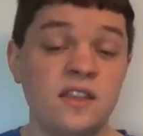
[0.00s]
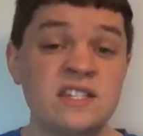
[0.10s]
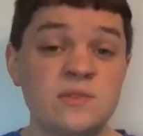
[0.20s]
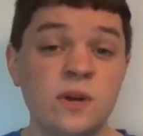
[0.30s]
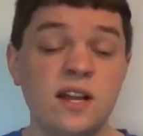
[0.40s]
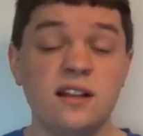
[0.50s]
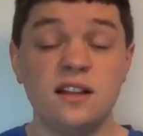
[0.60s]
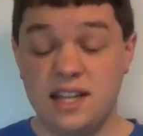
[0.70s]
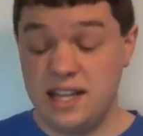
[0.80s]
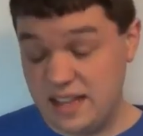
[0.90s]
This
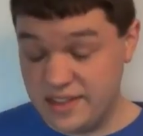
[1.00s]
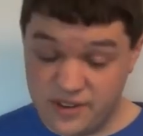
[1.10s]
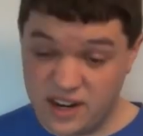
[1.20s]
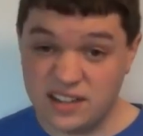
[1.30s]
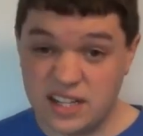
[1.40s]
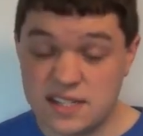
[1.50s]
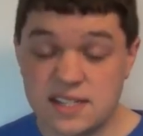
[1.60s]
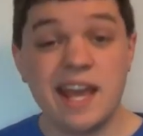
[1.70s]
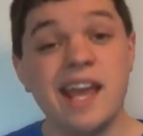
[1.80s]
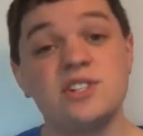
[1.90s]
will, in the very
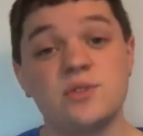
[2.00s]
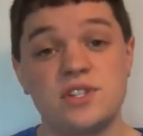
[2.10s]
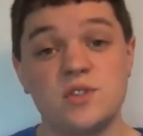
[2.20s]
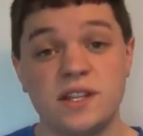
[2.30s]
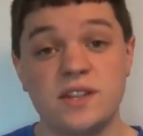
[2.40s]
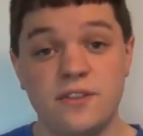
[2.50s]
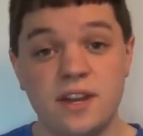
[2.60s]
least, age restrict the